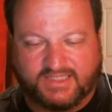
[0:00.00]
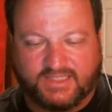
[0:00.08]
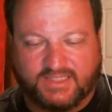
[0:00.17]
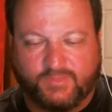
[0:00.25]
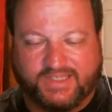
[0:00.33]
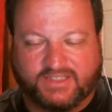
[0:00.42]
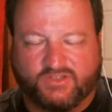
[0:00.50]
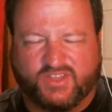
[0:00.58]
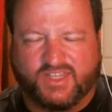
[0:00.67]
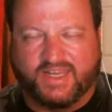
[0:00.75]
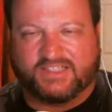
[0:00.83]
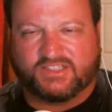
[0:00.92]
we get to the
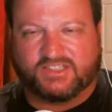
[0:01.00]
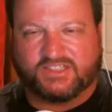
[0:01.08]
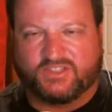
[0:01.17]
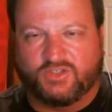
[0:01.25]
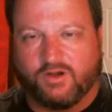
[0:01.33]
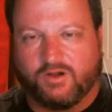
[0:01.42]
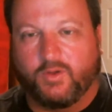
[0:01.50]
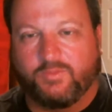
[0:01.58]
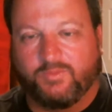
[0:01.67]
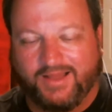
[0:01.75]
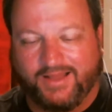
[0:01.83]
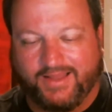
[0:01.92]
next 2 who are both
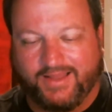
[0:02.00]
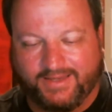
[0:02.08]
mine.